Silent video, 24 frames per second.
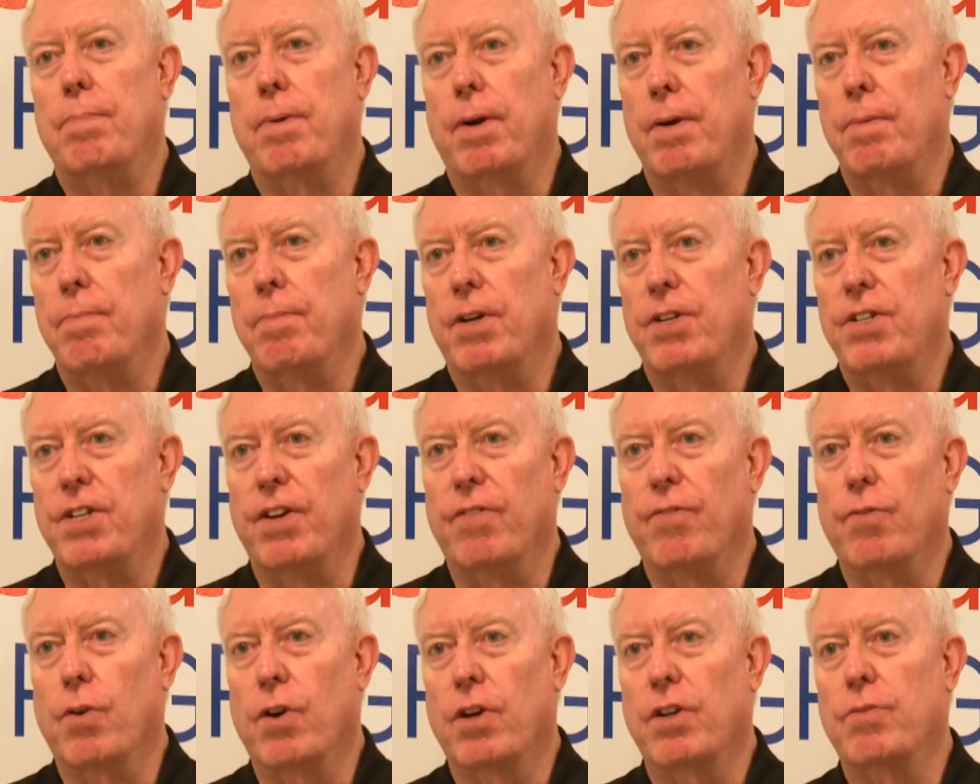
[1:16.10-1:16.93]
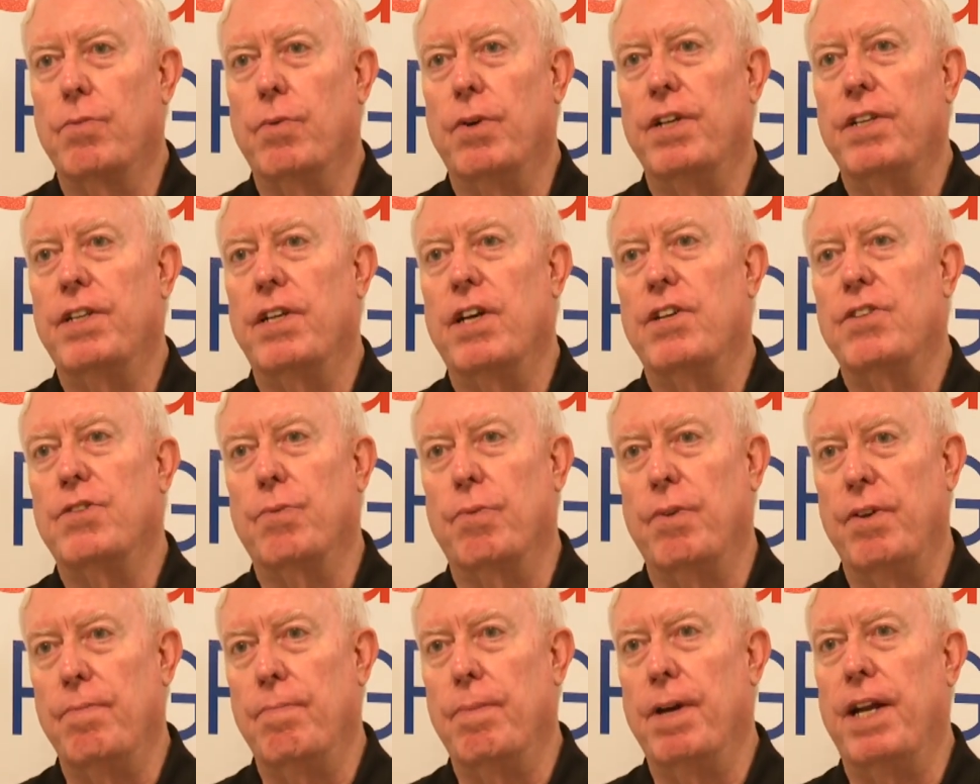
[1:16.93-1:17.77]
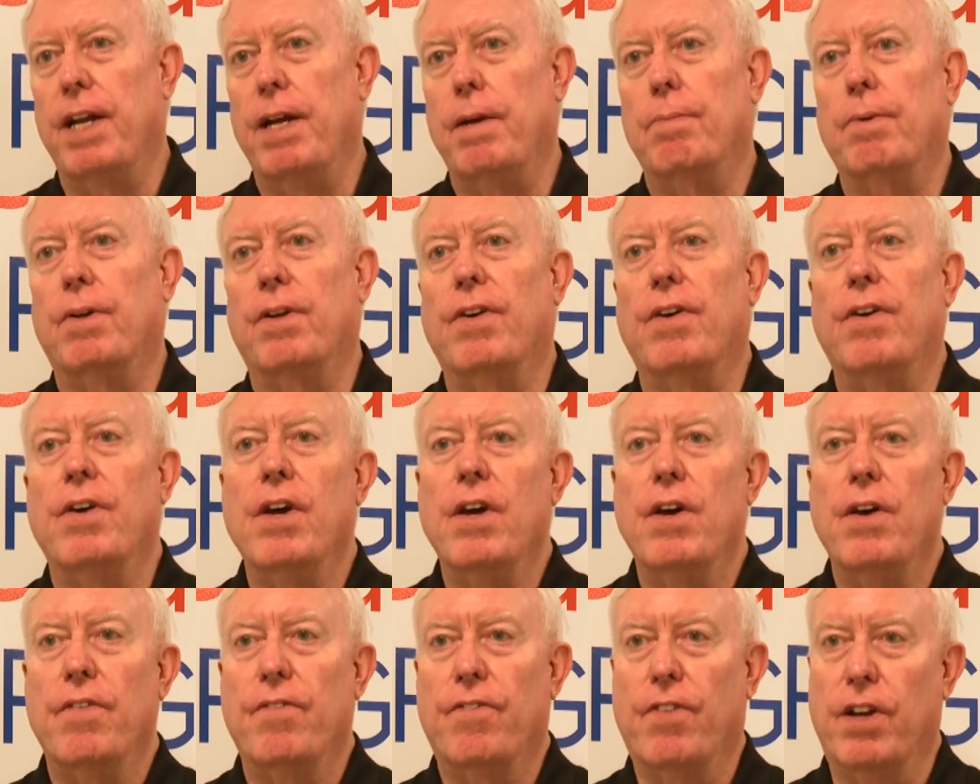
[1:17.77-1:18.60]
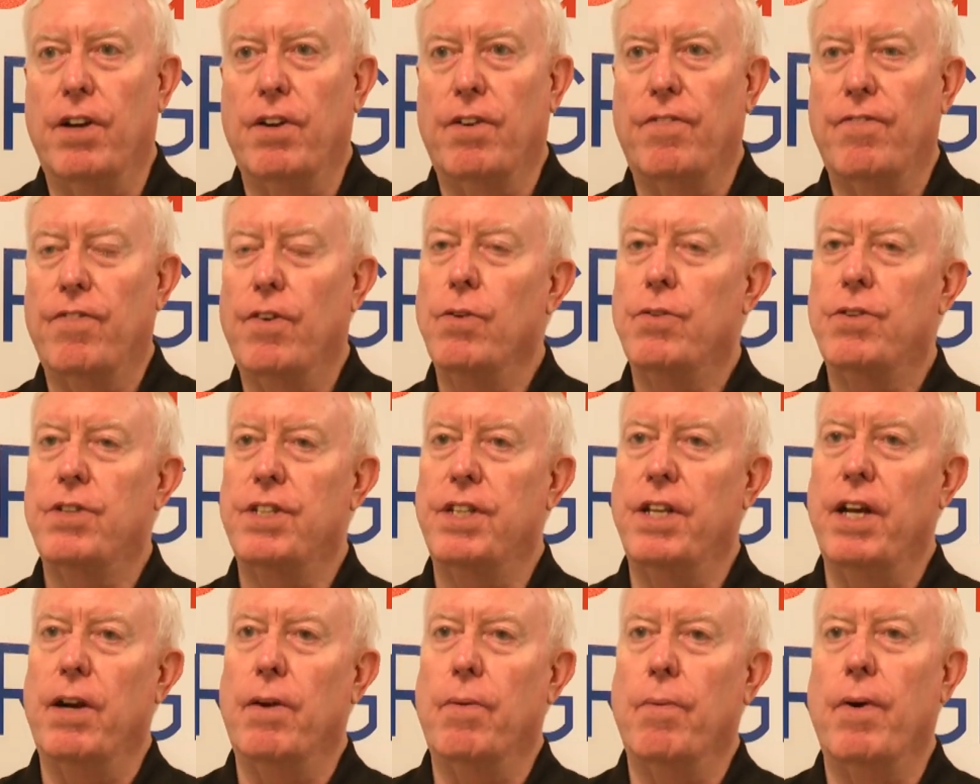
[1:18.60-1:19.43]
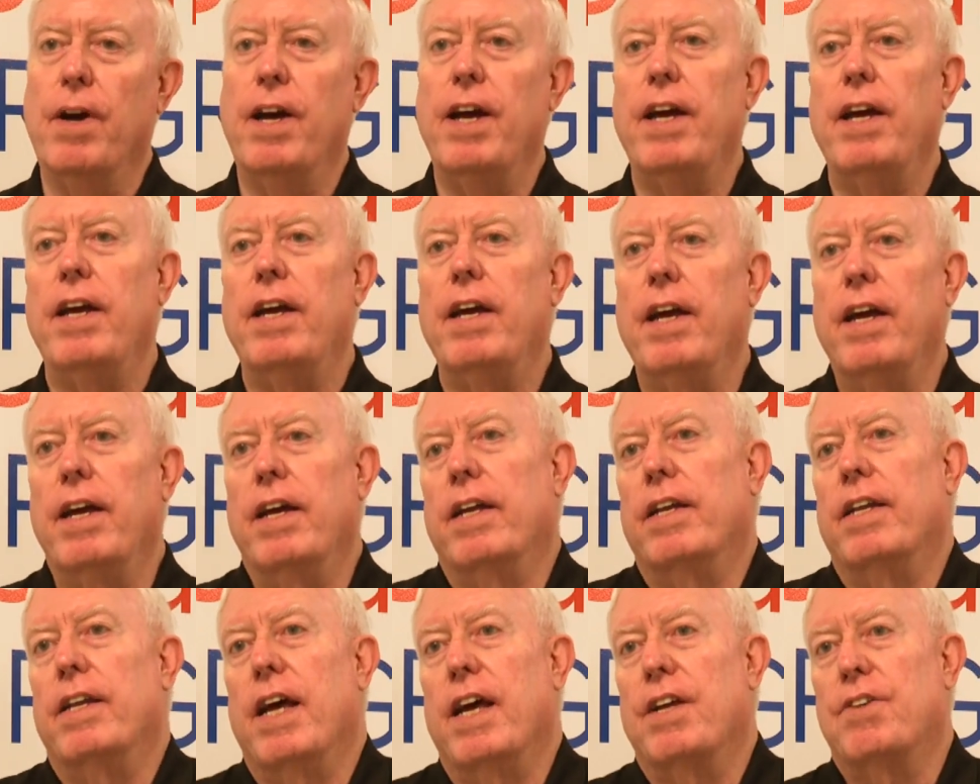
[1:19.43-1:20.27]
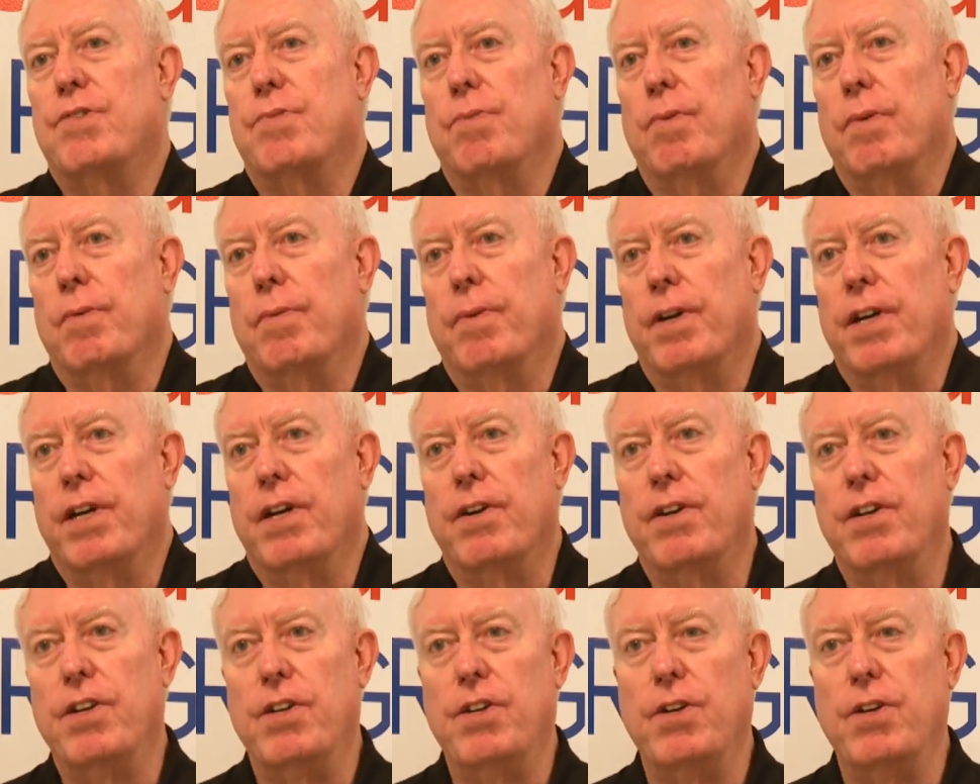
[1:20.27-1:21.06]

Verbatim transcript: pretty much have worked with us. We've been able to funnel folks their way, and that's what we're here to